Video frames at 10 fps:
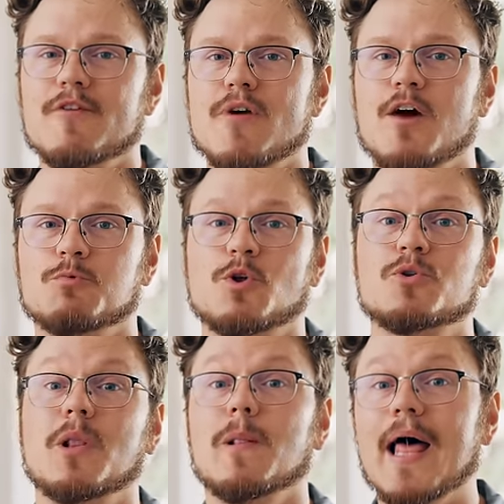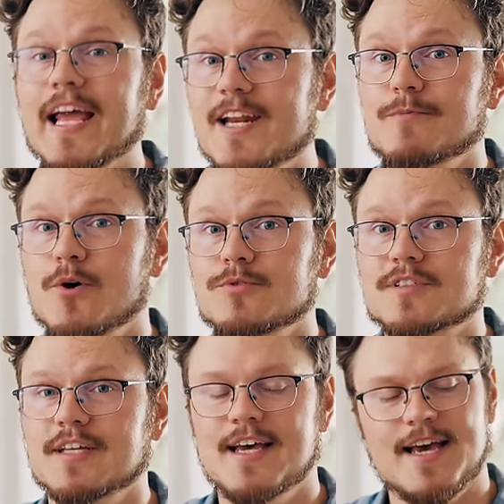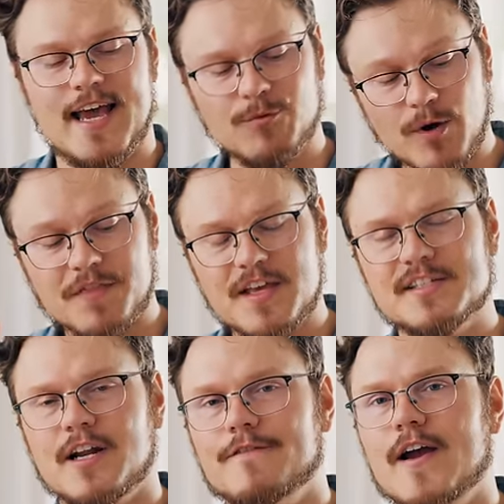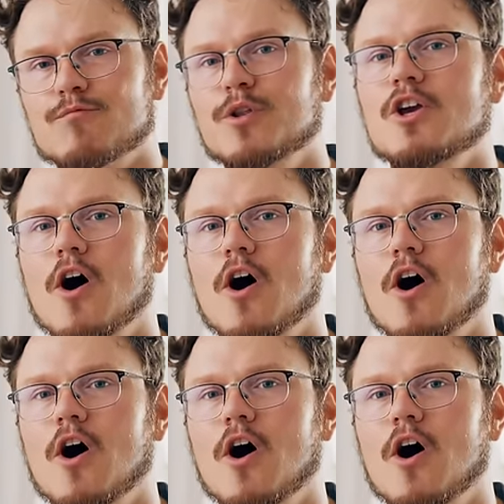around with all the lighting modes. And one thing that I find really